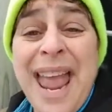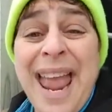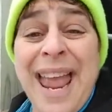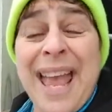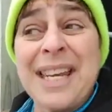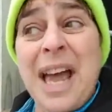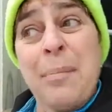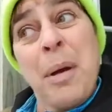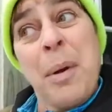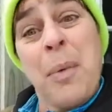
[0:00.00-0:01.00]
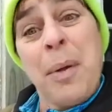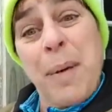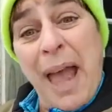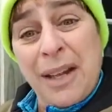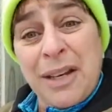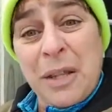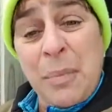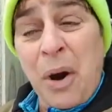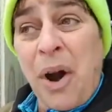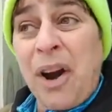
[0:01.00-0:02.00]
And I'm on my way back into the
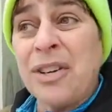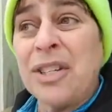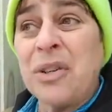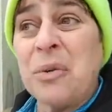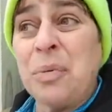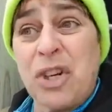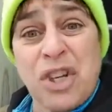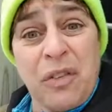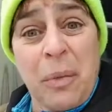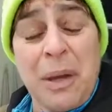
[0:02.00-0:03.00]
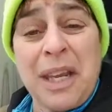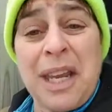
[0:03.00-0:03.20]
barn to brush everybody,